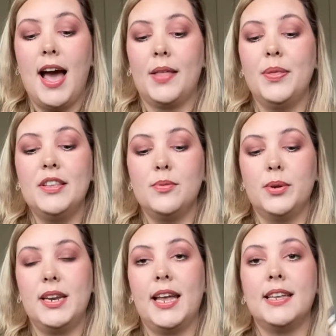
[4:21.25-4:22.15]
And this
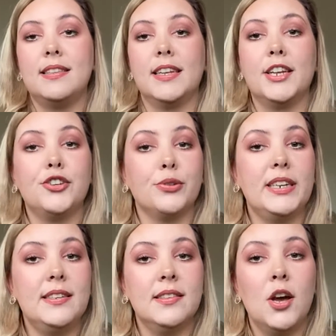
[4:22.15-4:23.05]
one is the
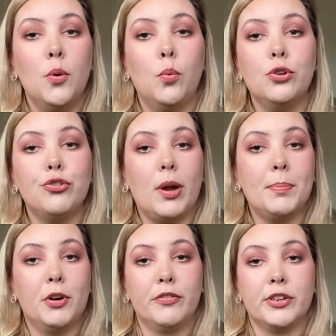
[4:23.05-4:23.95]
Catrice One
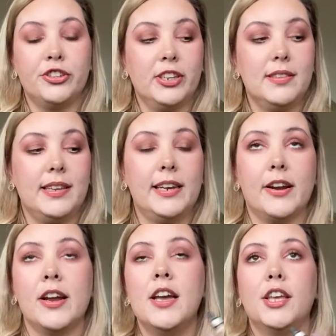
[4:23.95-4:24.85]
Drop Coverage Concealer.